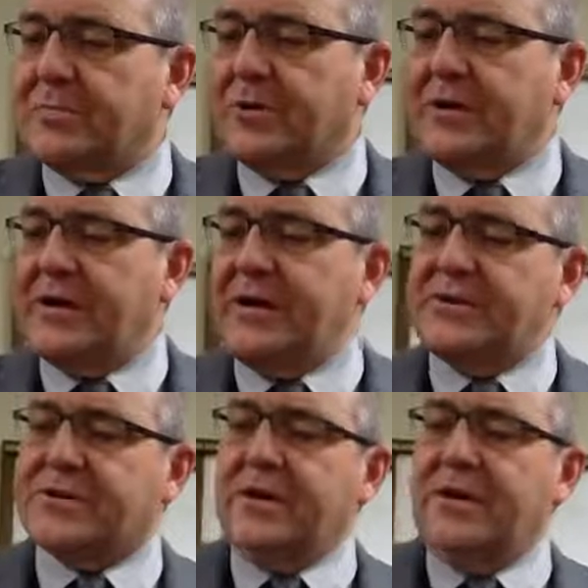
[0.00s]
are pretty
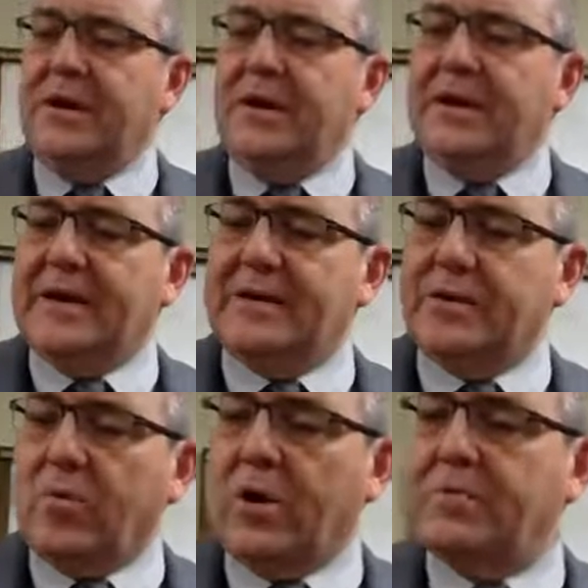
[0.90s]
easy in the
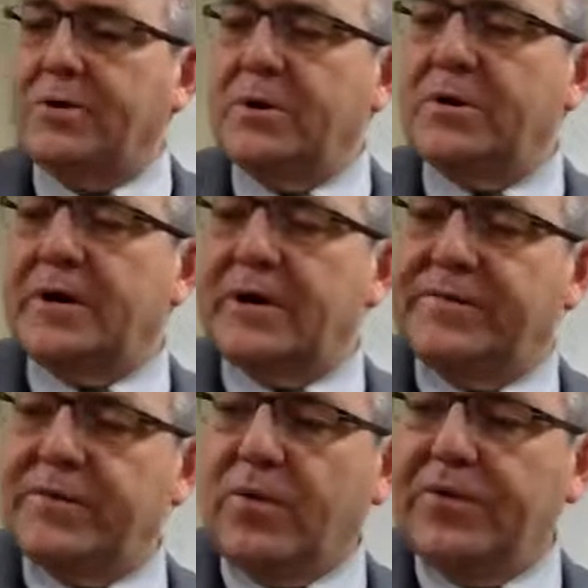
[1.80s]
workbook. If
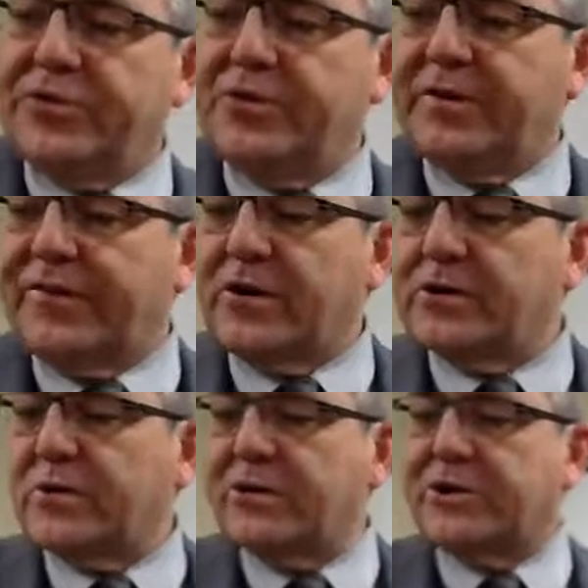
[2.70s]
you went through the
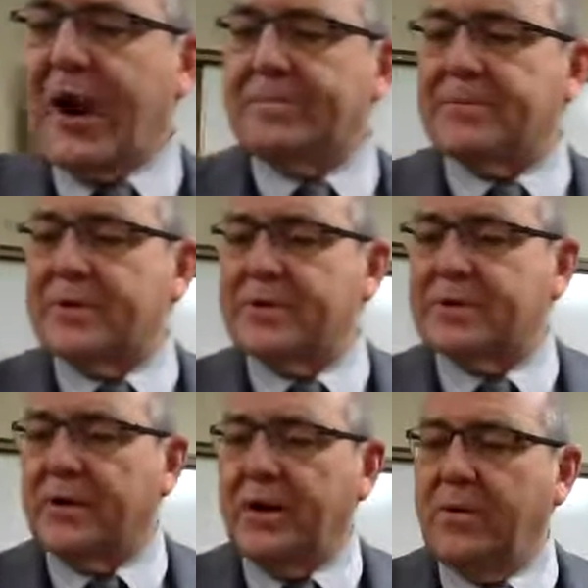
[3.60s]
first chapter or
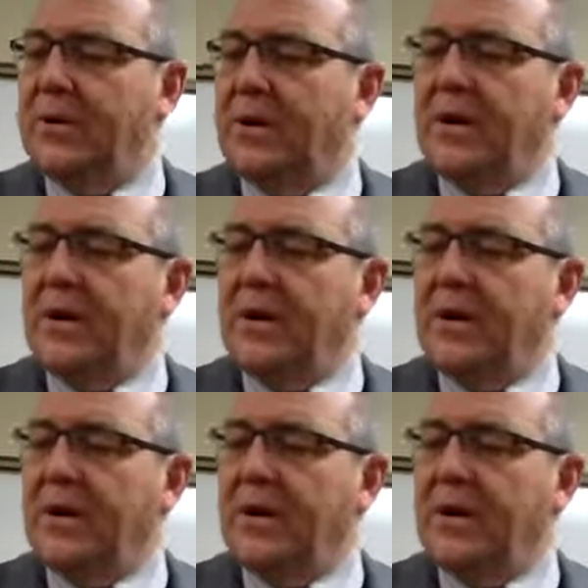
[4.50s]
so,